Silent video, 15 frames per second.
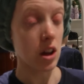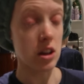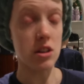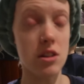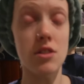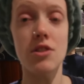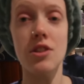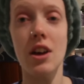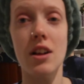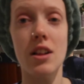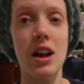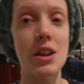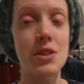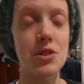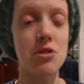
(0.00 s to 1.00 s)
You can tell
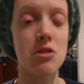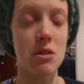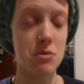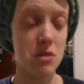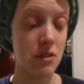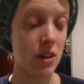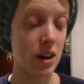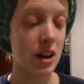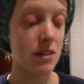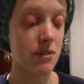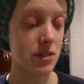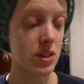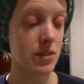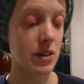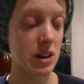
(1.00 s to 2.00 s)
how descriptive I am
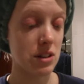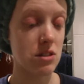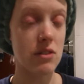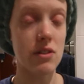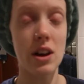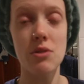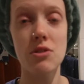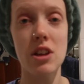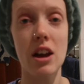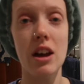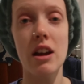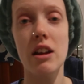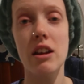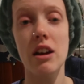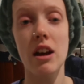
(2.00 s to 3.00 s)
for the fact of how
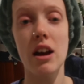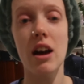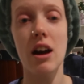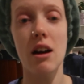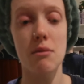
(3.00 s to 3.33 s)
tired I